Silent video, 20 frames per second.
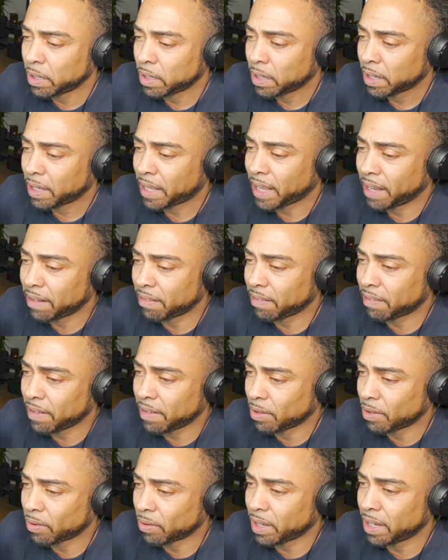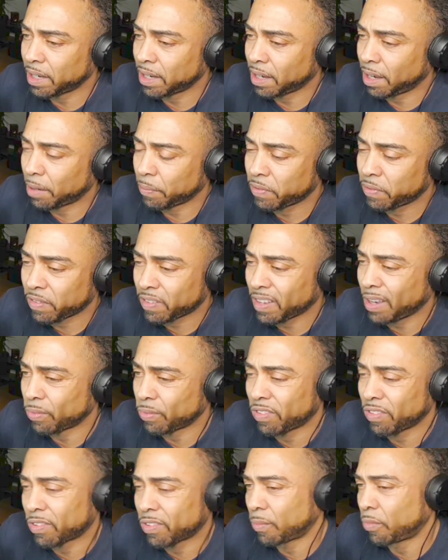cancelling or getting upset
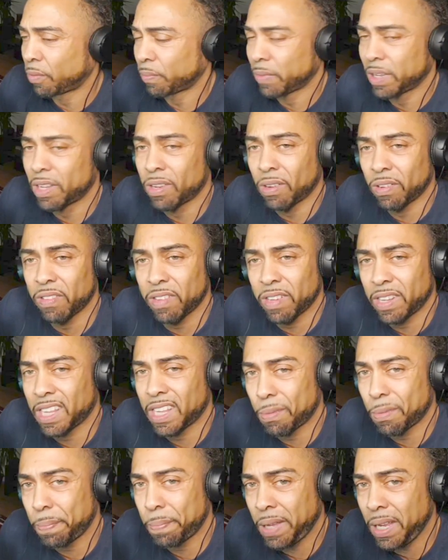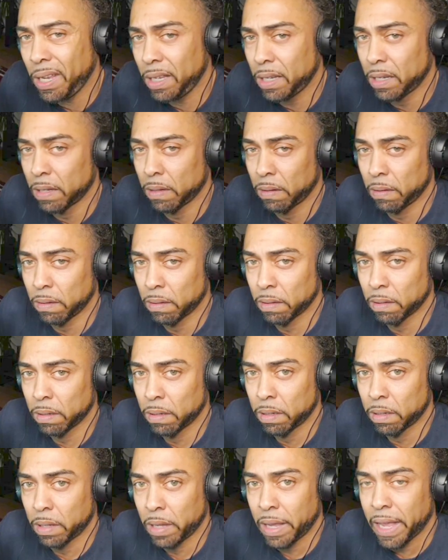with someone because of their opinion.
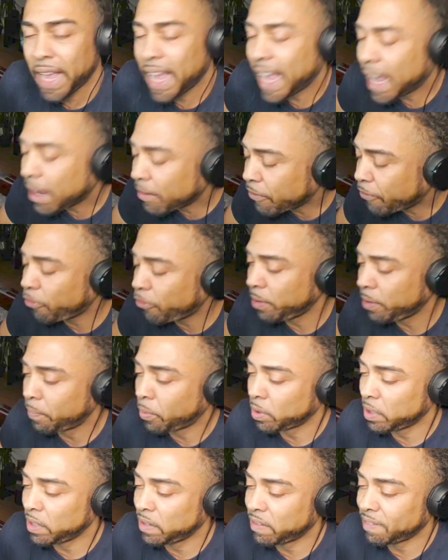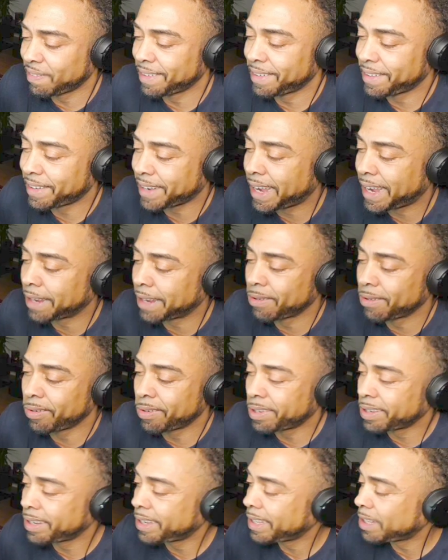Everybody is
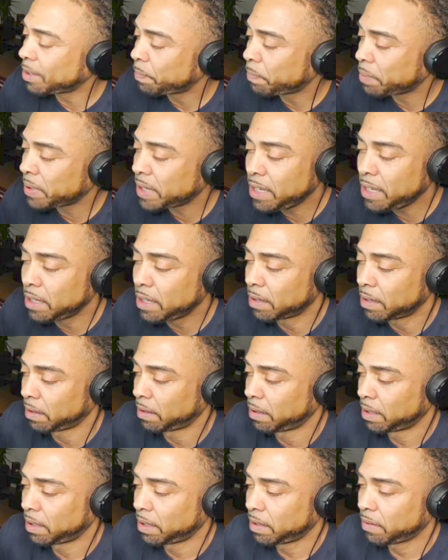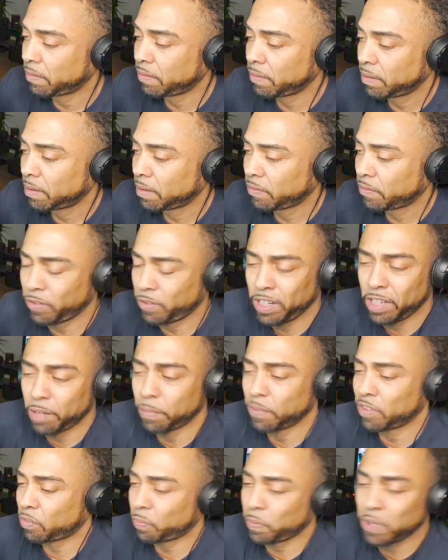entitled to their opinion.
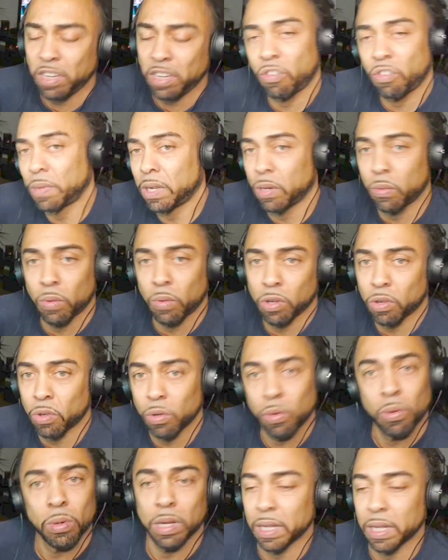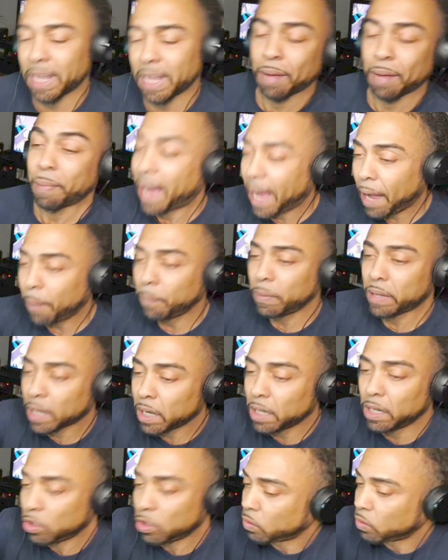Freedom of speech, you may want to call it that, but I'm
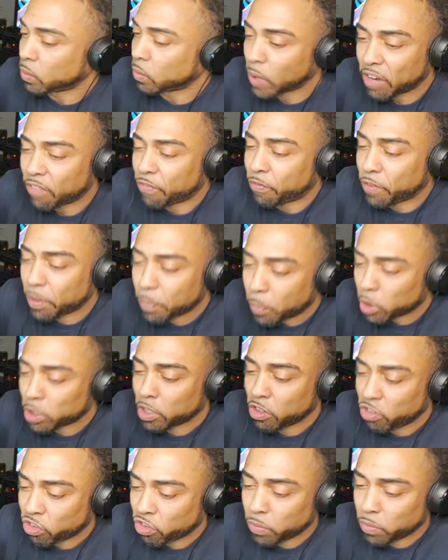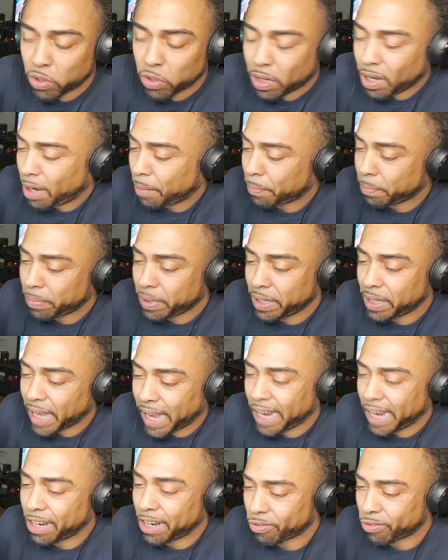telling you, everybody should, you can't be
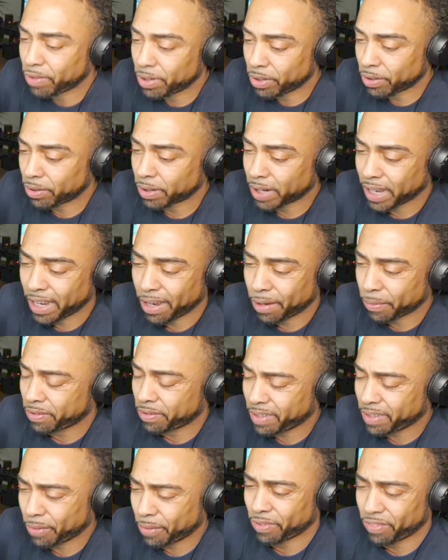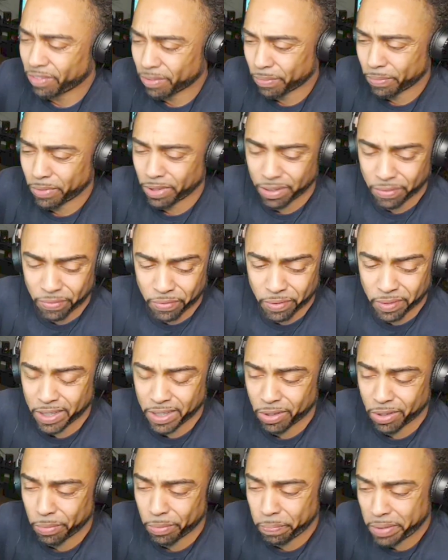angry or get upset with somebody for
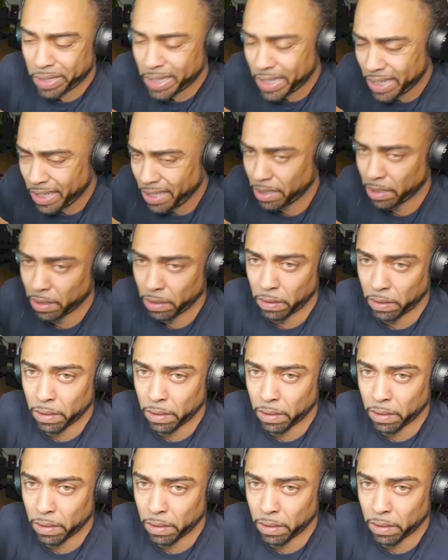their opinion